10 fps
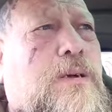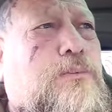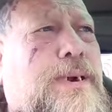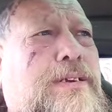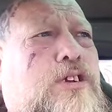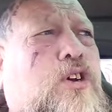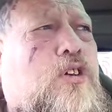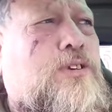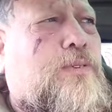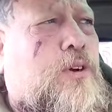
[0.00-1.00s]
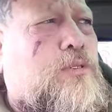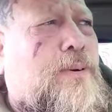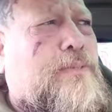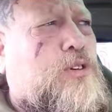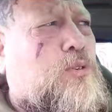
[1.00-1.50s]
pray to the gods for
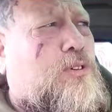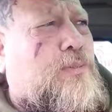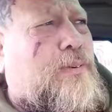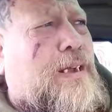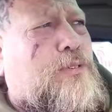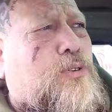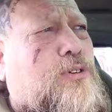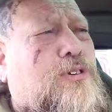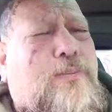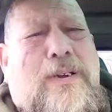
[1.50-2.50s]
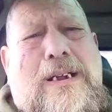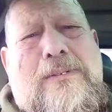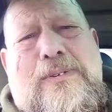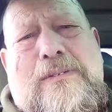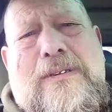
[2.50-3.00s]
whoever's going to survive is going to
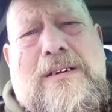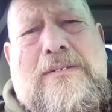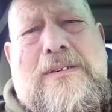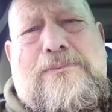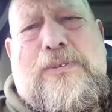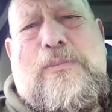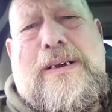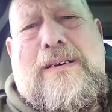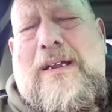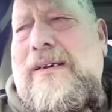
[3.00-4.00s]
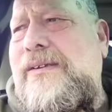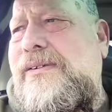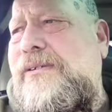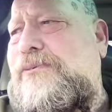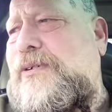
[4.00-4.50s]
survive in, in full mental health
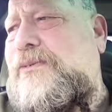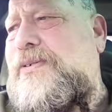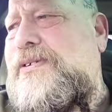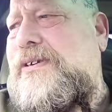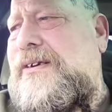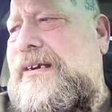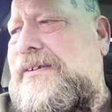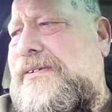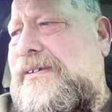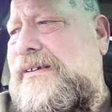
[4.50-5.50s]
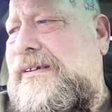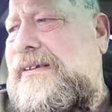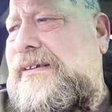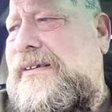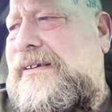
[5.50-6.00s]
and full physical health.
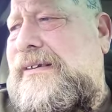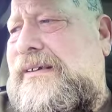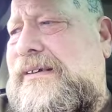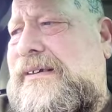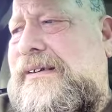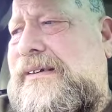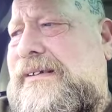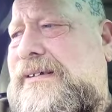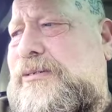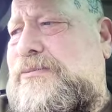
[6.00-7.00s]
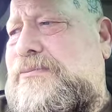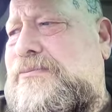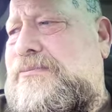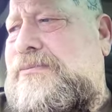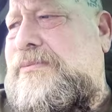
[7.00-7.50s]
Um,
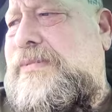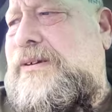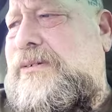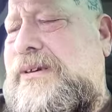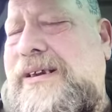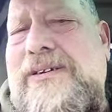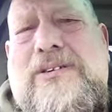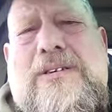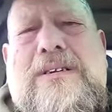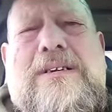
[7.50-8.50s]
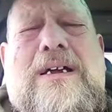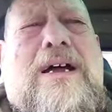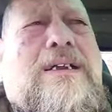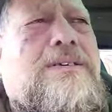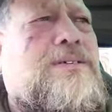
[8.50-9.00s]
you know, it is isn't in the
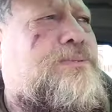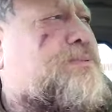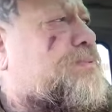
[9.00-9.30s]
hand of,